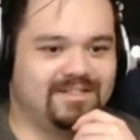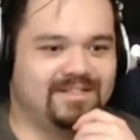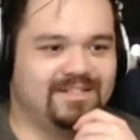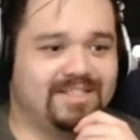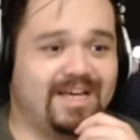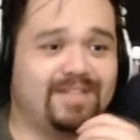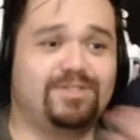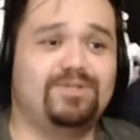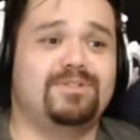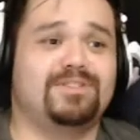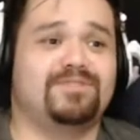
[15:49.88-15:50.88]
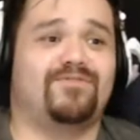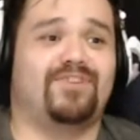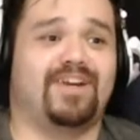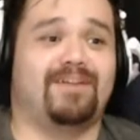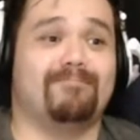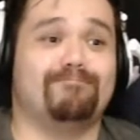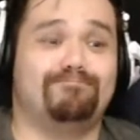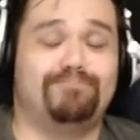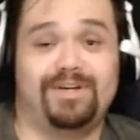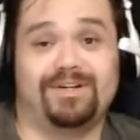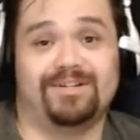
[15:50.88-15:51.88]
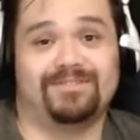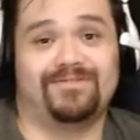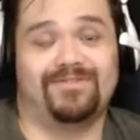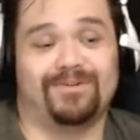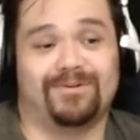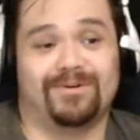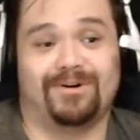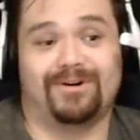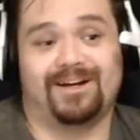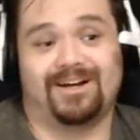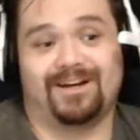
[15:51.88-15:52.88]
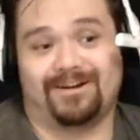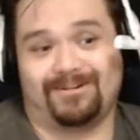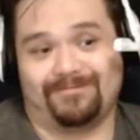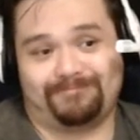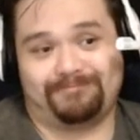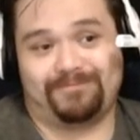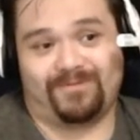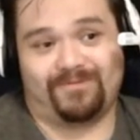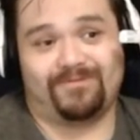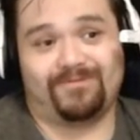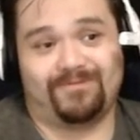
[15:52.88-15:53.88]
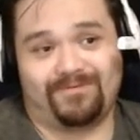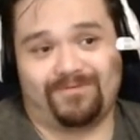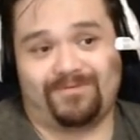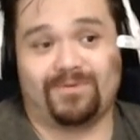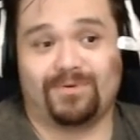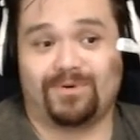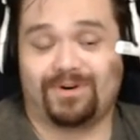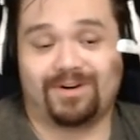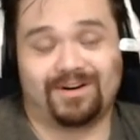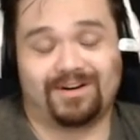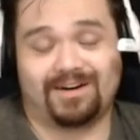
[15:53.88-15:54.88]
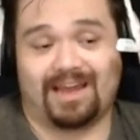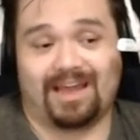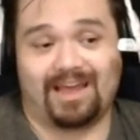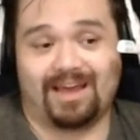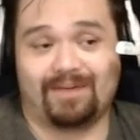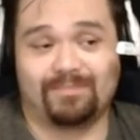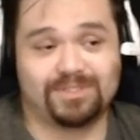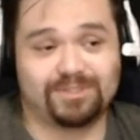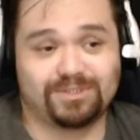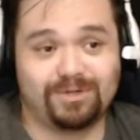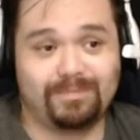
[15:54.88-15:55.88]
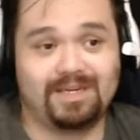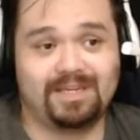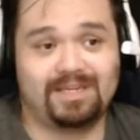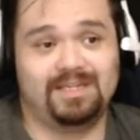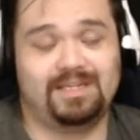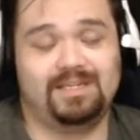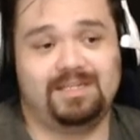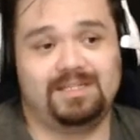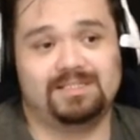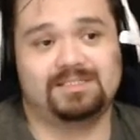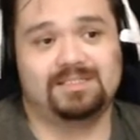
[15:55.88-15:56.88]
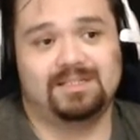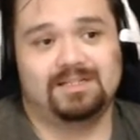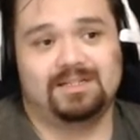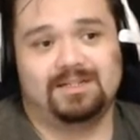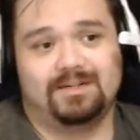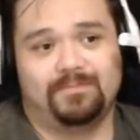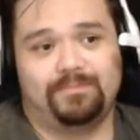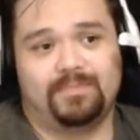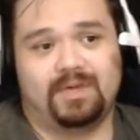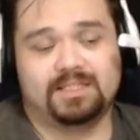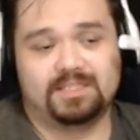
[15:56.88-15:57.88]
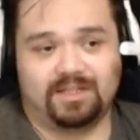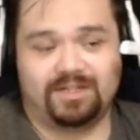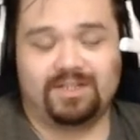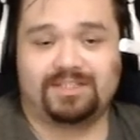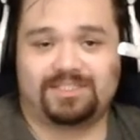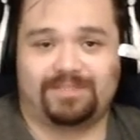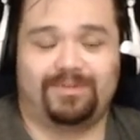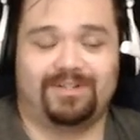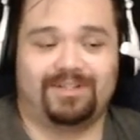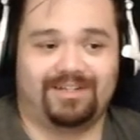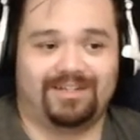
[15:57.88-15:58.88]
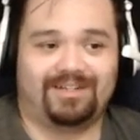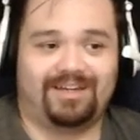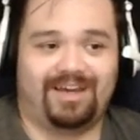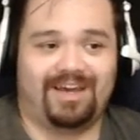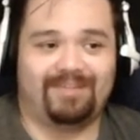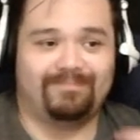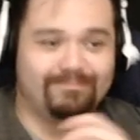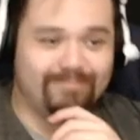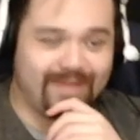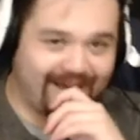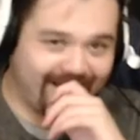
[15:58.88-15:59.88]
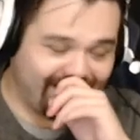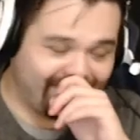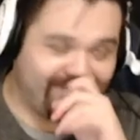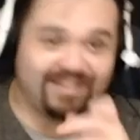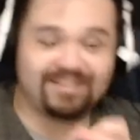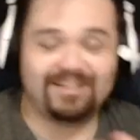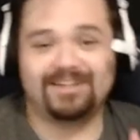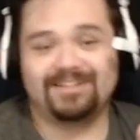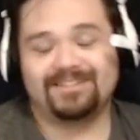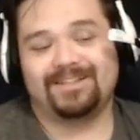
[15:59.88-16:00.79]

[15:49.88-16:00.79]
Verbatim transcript: That dude is freaking built for, uh, for, I'm assuming he is, has a learning disability. And man, I mean, there